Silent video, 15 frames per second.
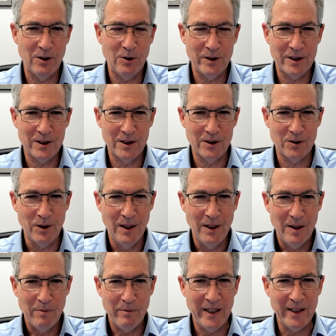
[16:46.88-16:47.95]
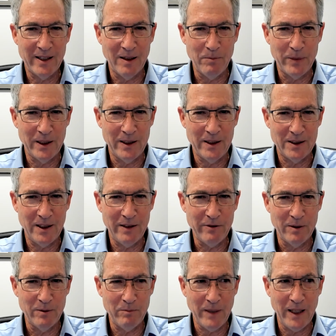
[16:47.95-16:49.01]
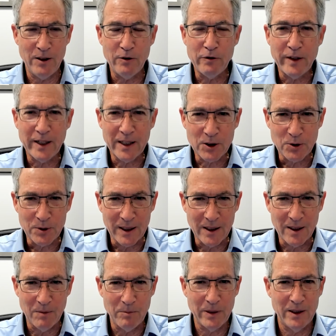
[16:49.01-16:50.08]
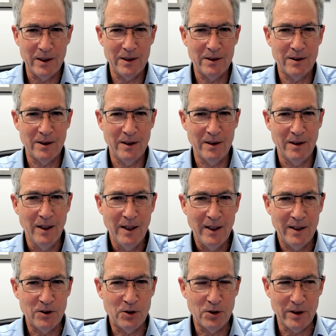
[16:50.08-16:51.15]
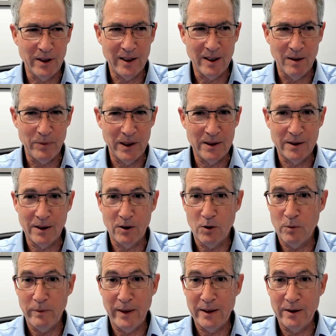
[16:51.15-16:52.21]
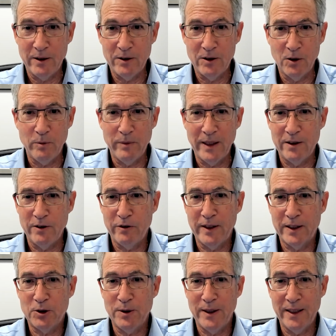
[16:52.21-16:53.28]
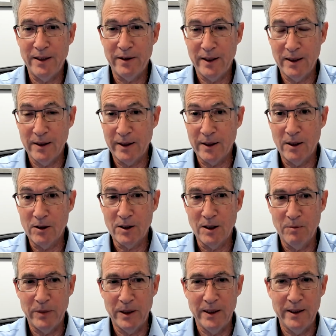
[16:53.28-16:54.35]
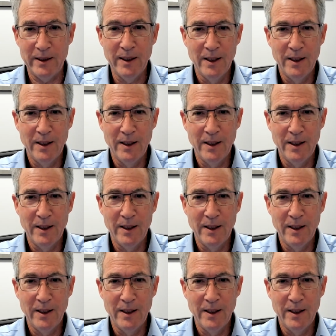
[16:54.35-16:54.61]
This is many companies, even manufacturing companies, and certainly companies that don't manufacture anything like our company.